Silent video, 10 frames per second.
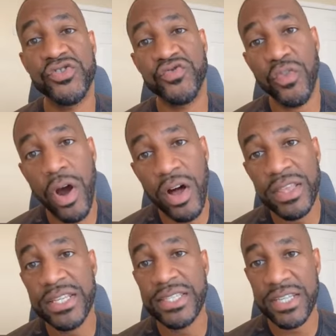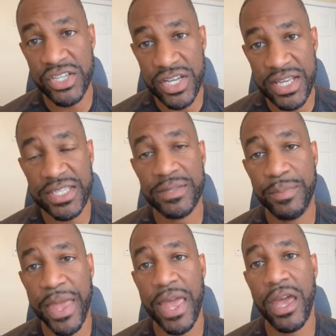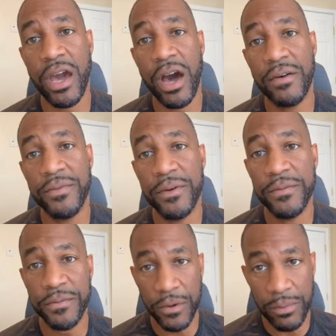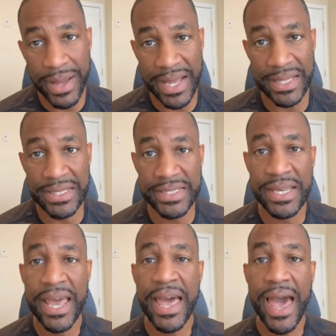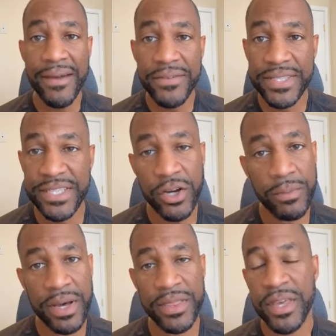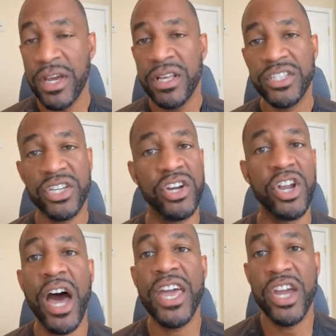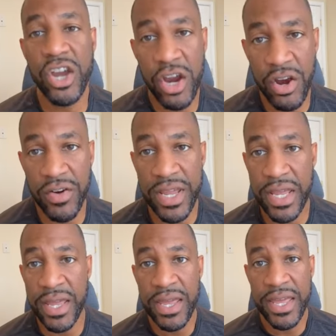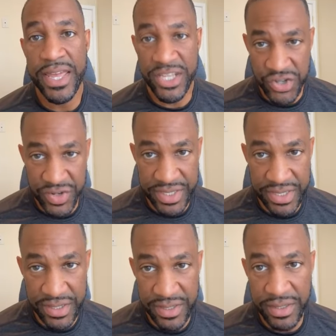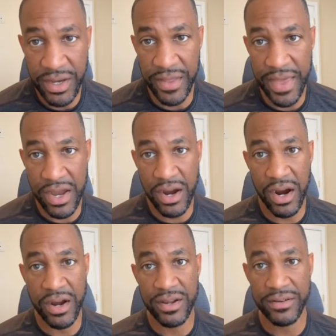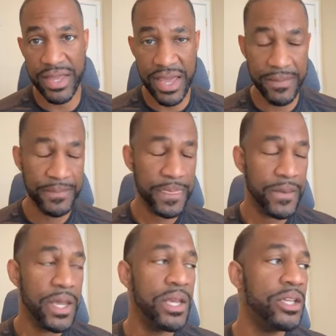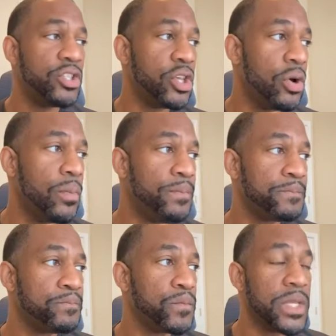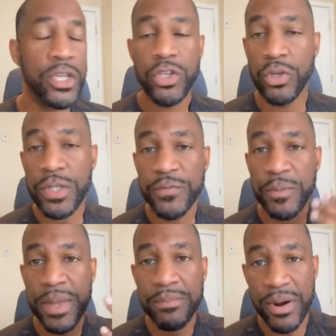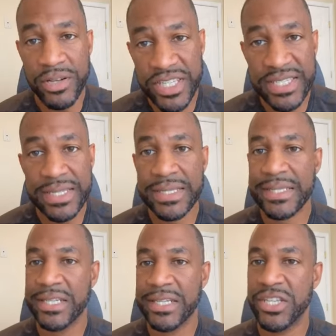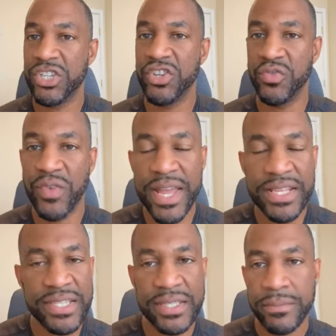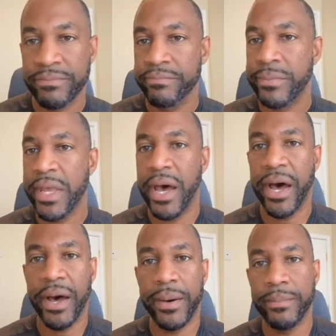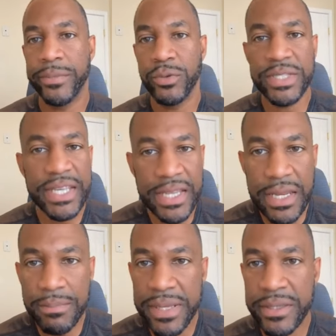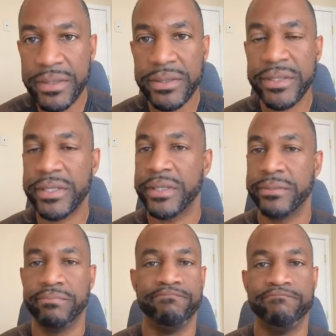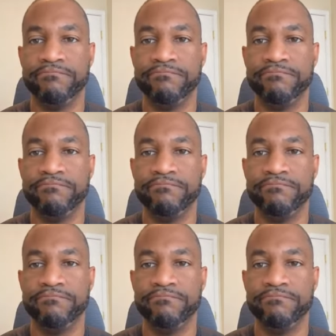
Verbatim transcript: strongly suggest paying off the full balance every single month so you're not incurring interest on that card, okay? So use it for big purchases such as your rent, um, utility bills,